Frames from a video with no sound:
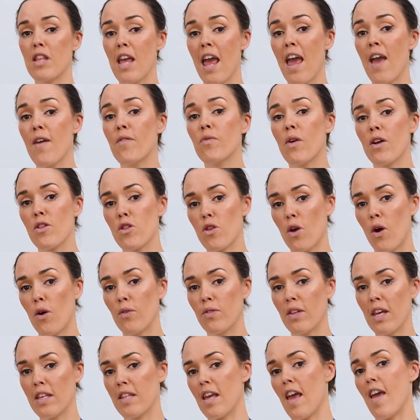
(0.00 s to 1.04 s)
have ones on
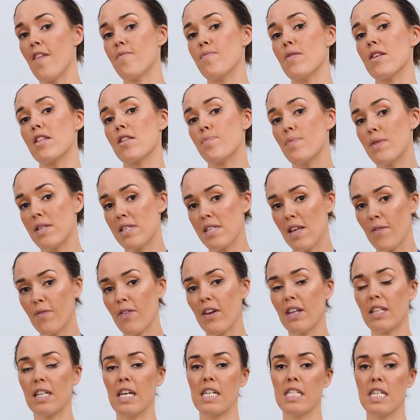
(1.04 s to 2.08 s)
there that have been
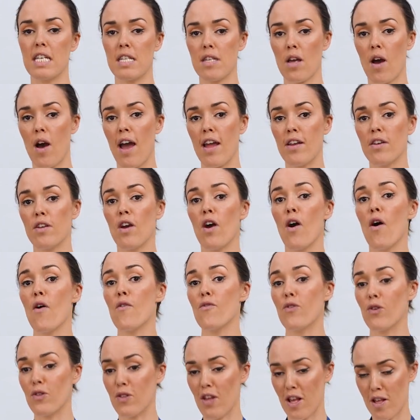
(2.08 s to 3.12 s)
specifically designed
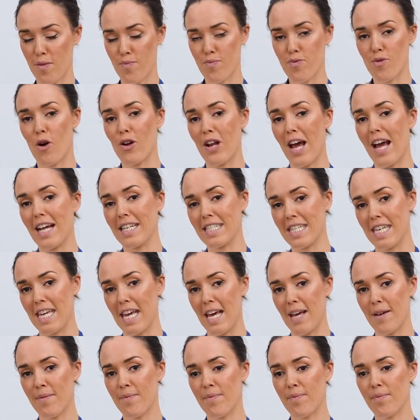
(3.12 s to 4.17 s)
for this product
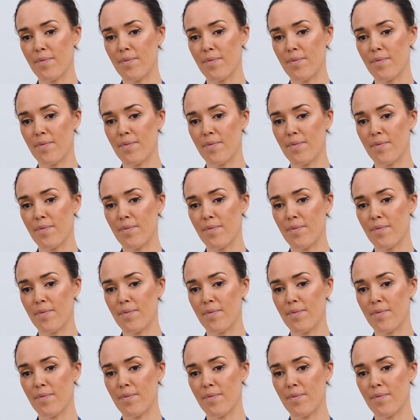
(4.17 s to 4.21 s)
here.